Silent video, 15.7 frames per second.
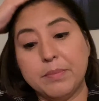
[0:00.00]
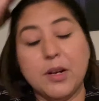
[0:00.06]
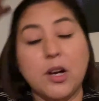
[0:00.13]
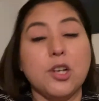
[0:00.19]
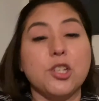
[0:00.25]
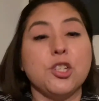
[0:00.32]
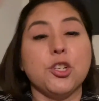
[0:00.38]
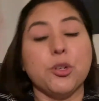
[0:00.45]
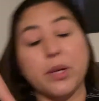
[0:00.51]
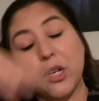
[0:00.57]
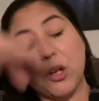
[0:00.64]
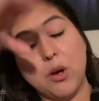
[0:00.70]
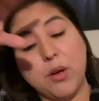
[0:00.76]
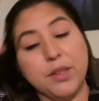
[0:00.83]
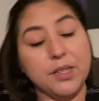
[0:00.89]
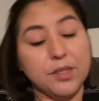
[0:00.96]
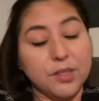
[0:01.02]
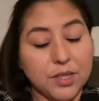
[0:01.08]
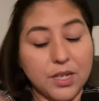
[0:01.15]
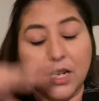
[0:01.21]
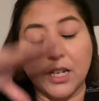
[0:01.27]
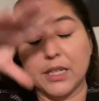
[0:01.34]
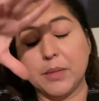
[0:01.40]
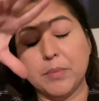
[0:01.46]
during all this
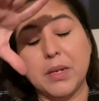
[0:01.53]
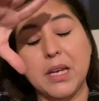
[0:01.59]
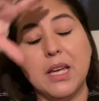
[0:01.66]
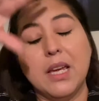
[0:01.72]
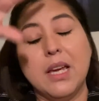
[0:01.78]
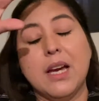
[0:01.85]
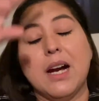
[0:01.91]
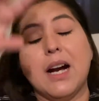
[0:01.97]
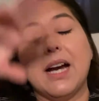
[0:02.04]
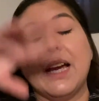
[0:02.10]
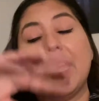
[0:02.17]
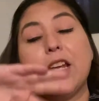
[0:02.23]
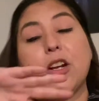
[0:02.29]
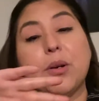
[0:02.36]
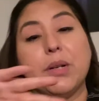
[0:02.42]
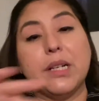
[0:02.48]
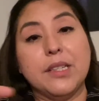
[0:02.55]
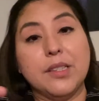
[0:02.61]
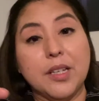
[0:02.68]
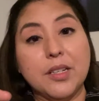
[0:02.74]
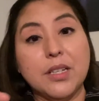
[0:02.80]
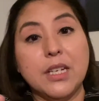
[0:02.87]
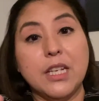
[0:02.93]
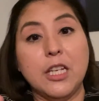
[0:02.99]
time, I had already
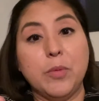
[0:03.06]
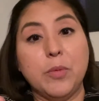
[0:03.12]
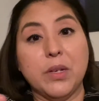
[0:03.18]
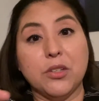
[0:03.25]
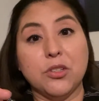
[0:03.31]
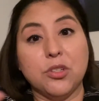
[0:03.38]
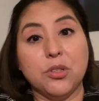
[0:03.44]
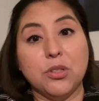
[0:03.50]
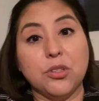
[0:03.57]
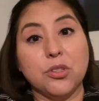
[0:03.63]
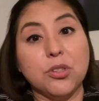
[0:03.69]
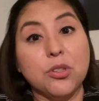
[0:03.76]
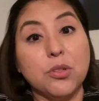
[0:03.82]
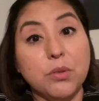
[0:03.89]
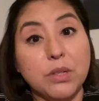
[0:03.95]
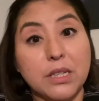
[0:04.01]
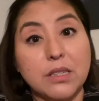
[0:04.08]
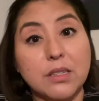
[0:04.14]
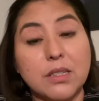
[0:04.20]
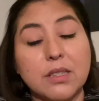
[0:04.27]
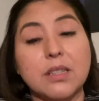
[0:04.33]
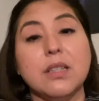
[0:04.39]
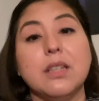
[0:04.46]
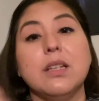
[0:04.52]
sent an email to the student